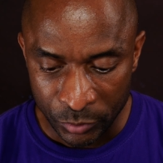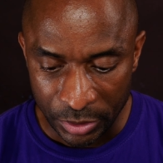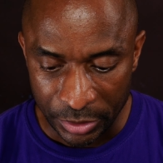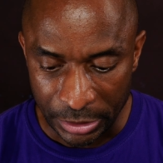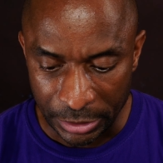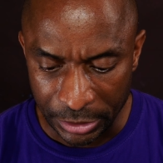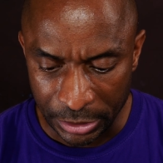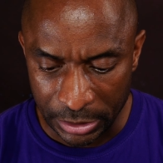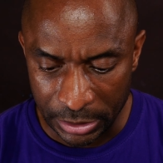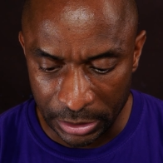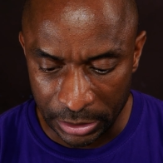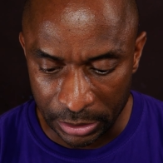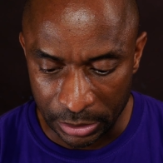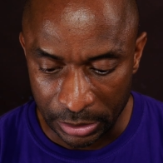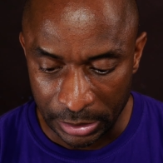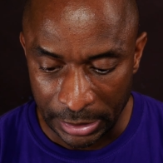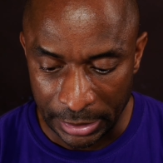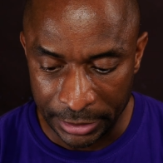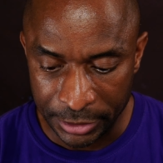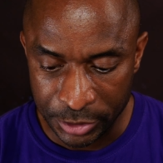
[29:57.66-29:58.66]
that the
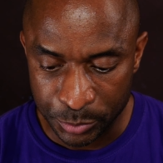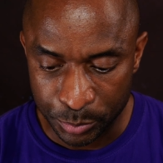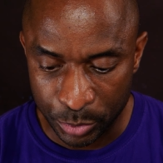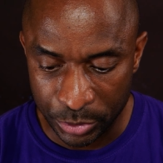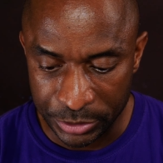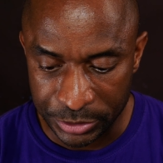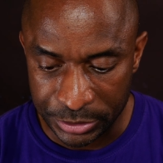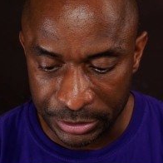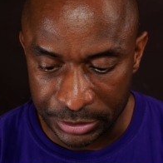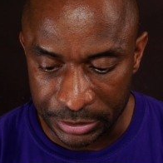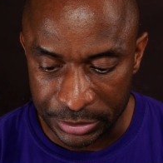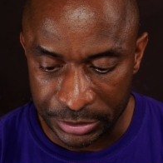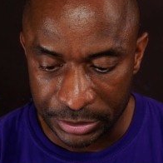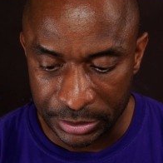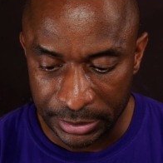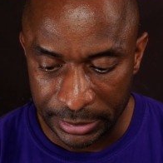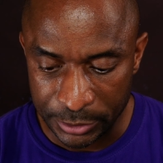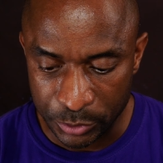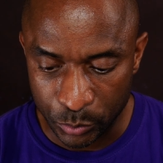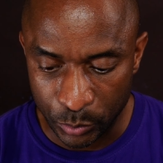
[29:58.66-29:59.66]
king and his princes,
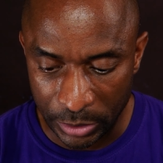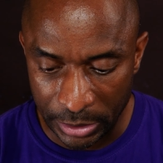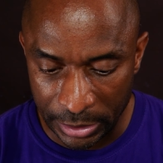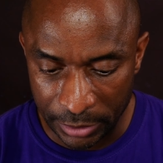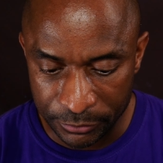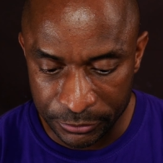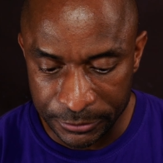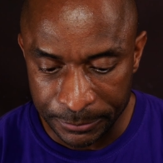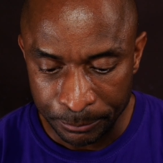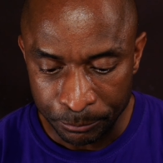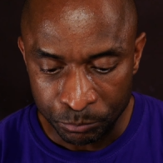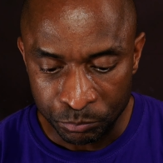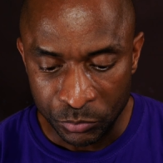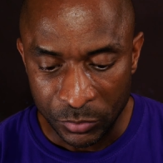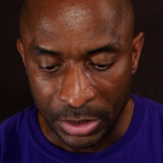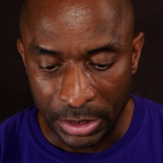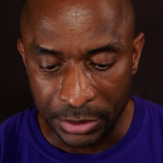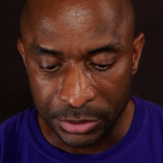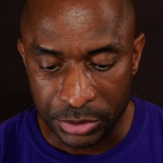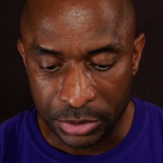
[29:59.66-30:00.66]
his wives,
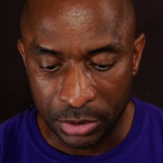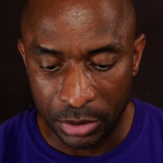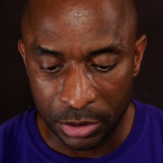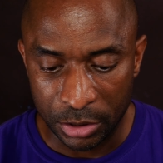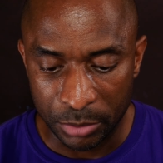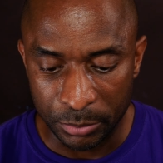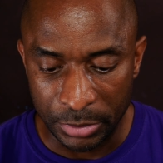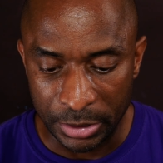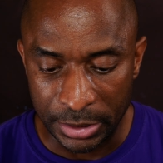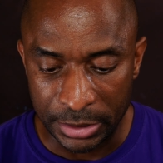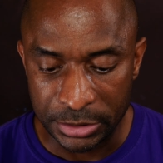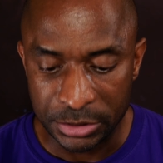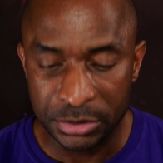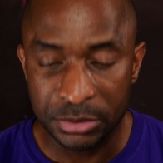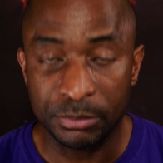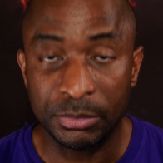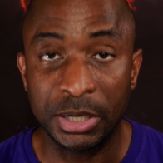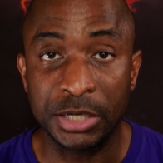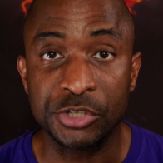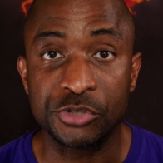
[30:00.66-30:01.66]
and his
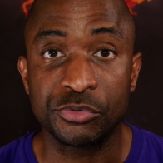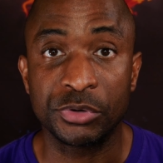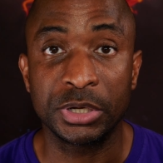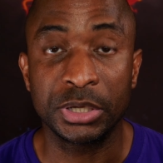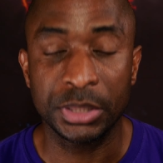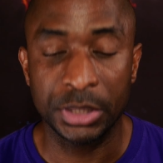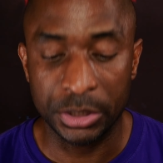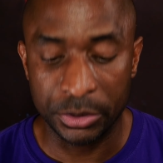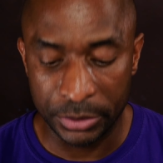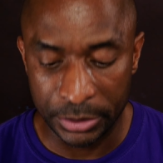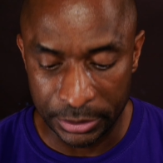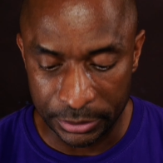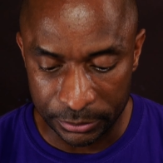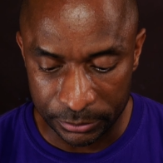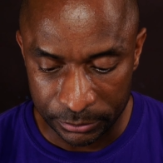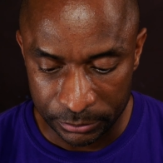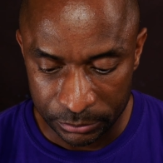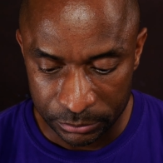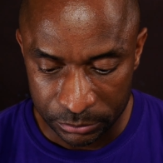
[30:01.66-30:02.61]
concubines might drink therein.